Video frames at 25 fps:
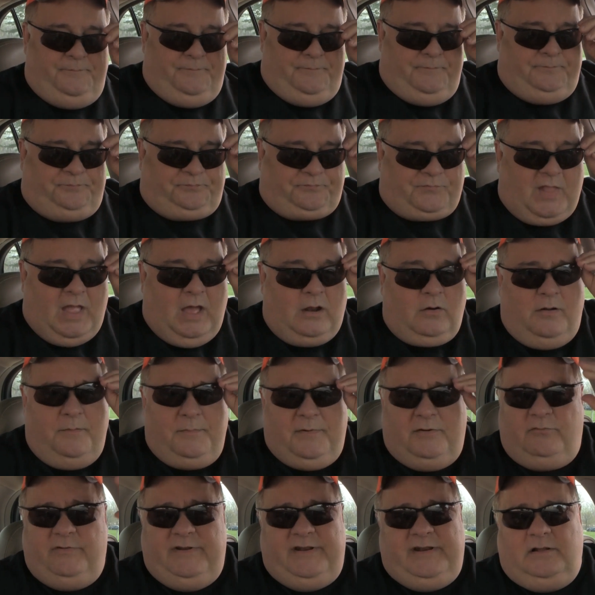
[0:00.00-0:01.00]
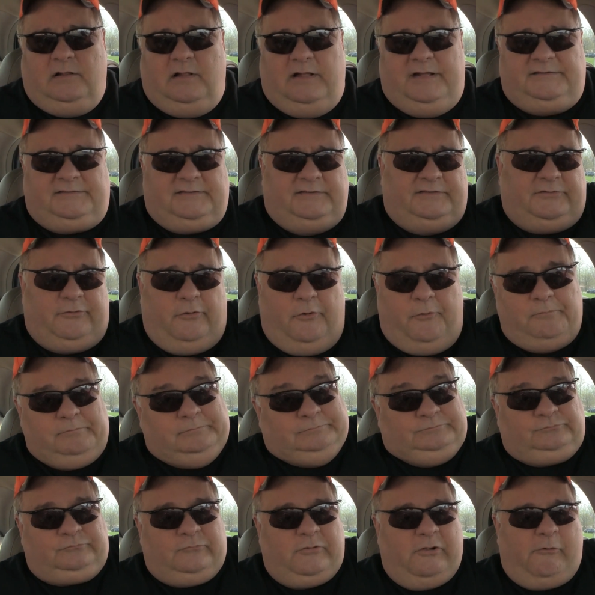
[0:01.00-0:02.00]
I don't have my reading glasses, so
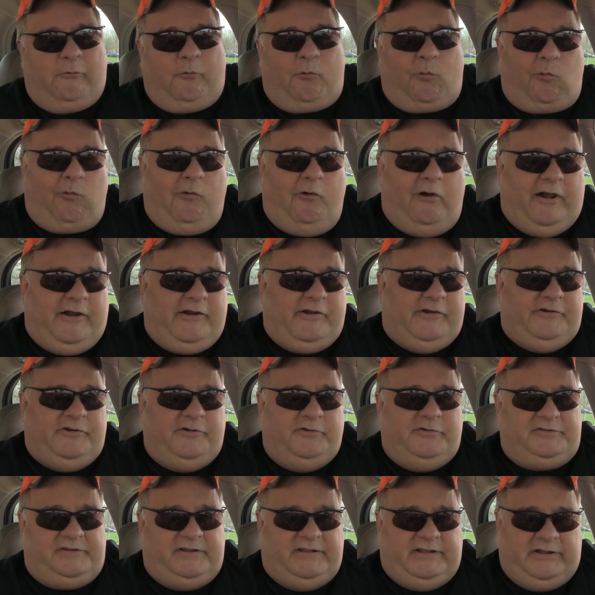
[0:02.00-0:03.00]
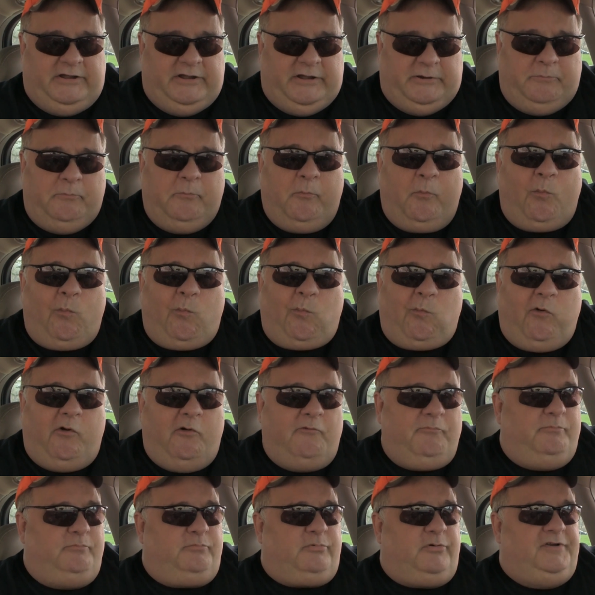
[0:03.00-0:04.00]
what I'm gonna do is ain't good.
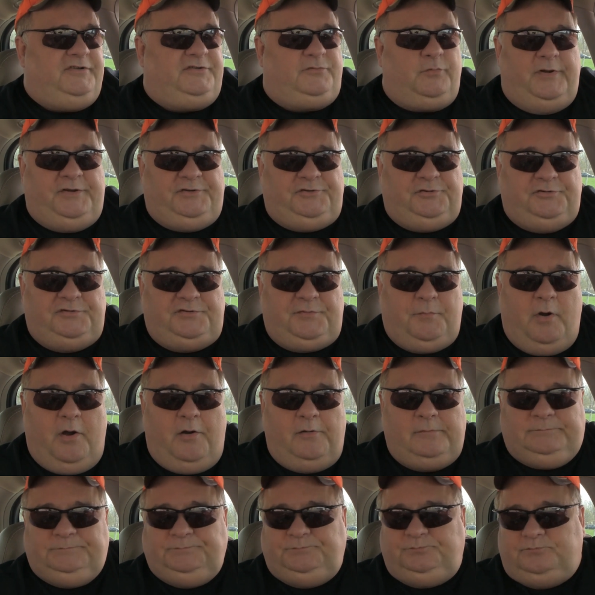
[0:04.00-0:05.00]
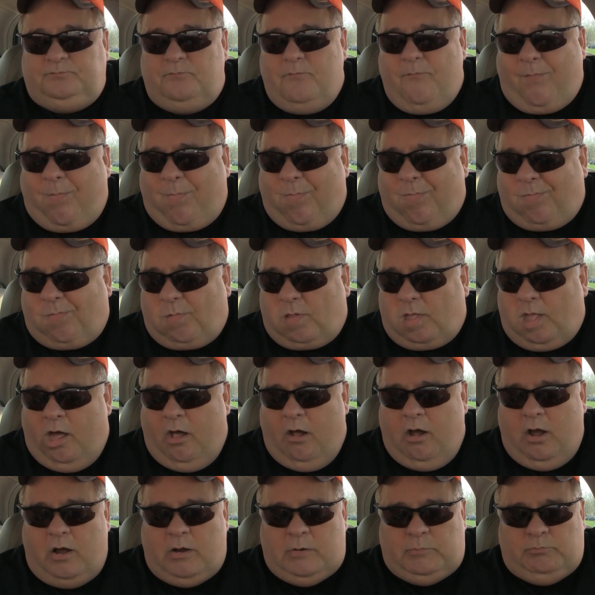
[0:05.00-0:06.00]
Or print's way too small.
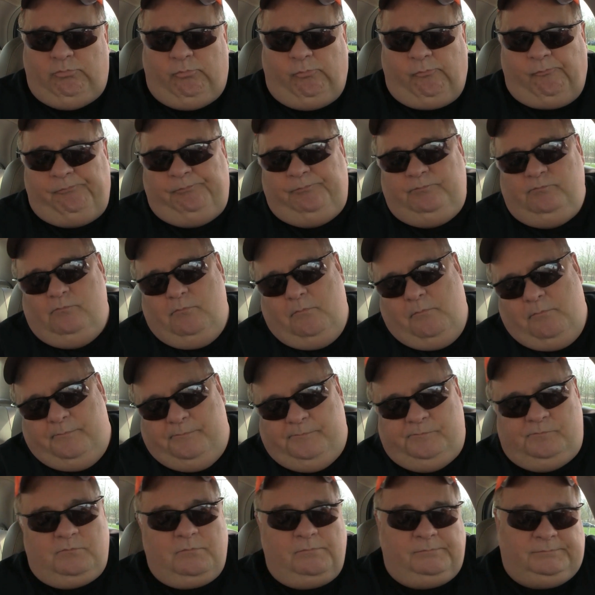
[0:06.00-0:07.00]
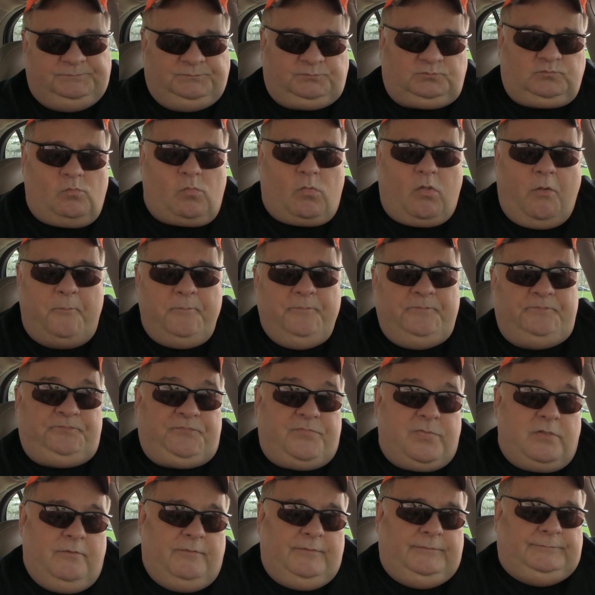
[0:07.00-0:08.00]

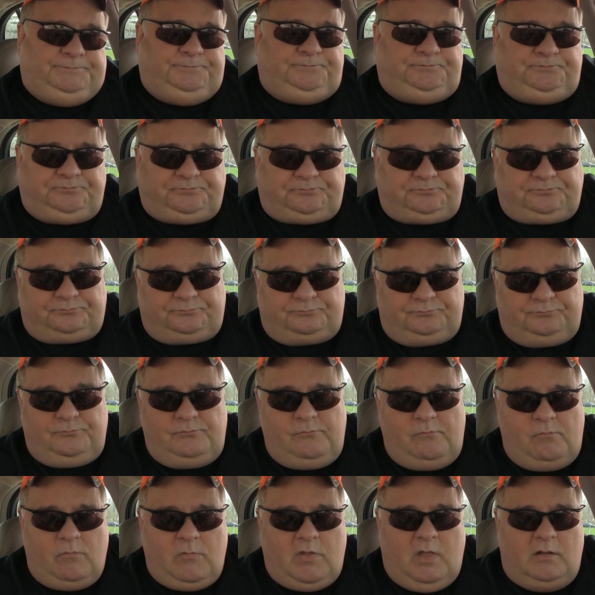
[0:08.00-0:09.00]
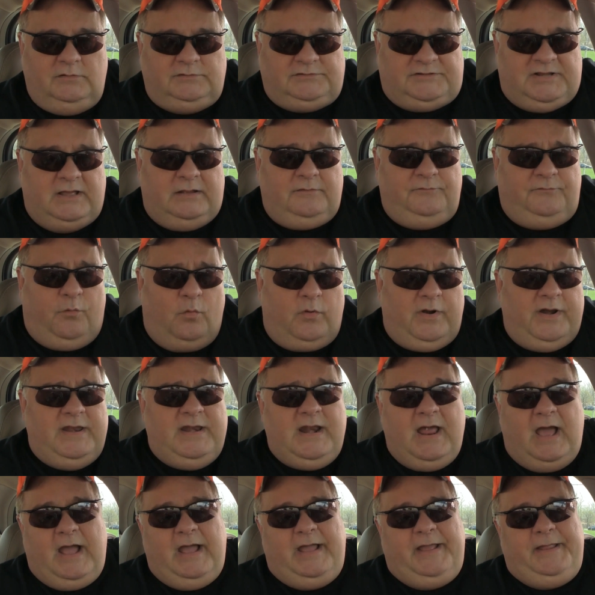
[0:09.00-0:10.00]

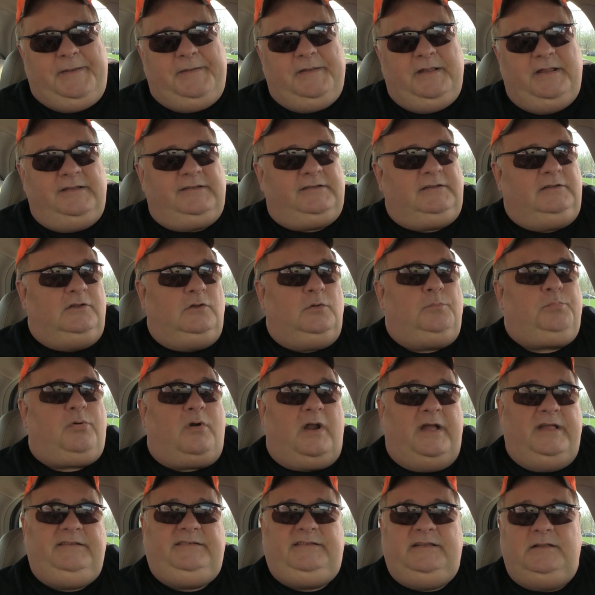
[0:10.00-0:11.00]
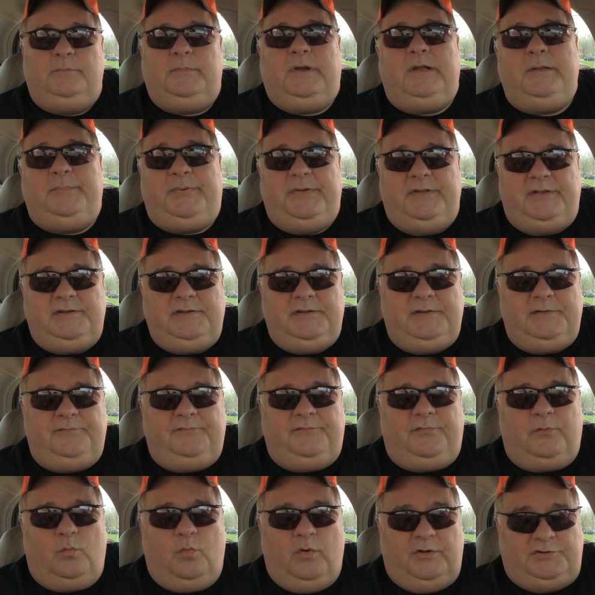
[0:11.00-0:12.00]
$10.49 is a little pricey in my opinion
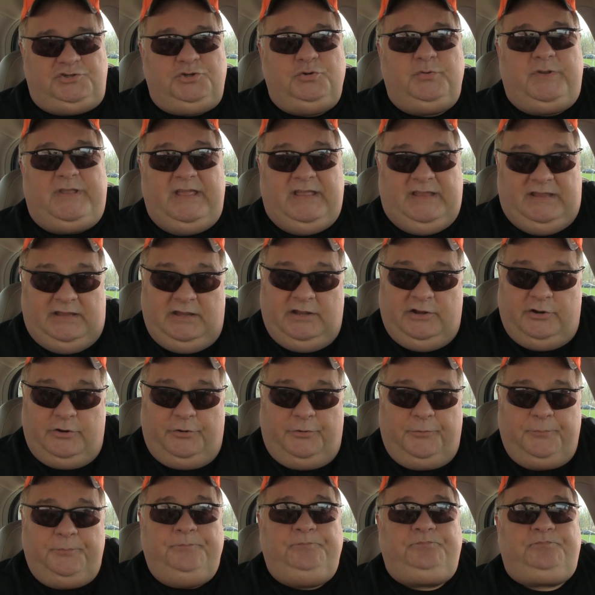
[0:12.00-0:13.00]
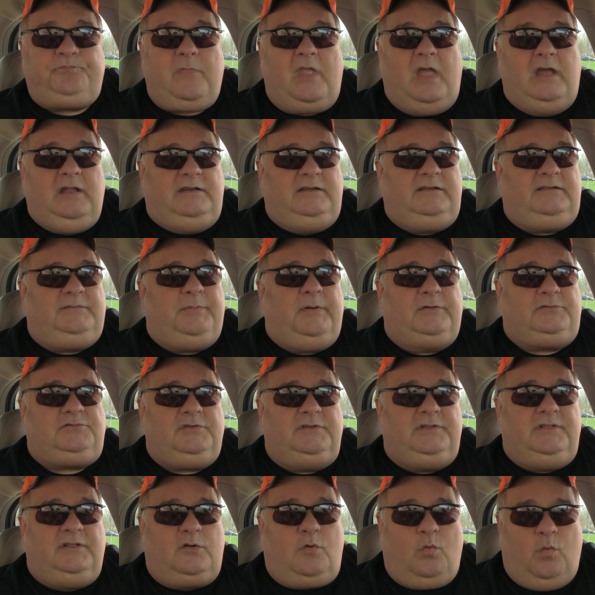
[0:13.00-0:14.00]
for what you get here, and
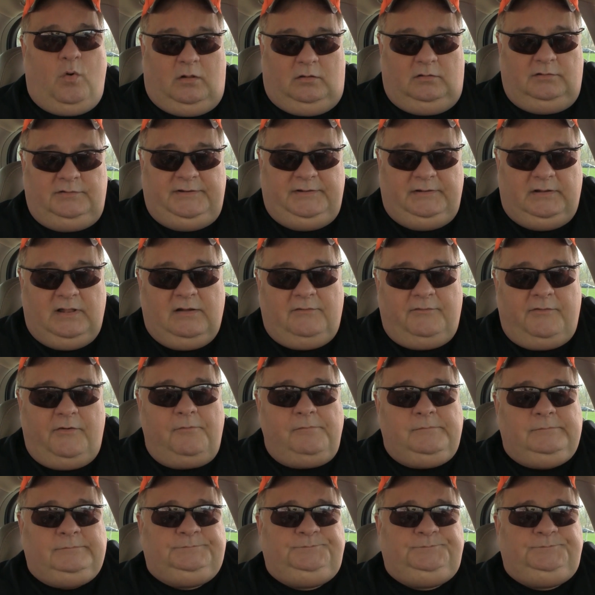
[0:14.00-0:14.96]
especially the quality level.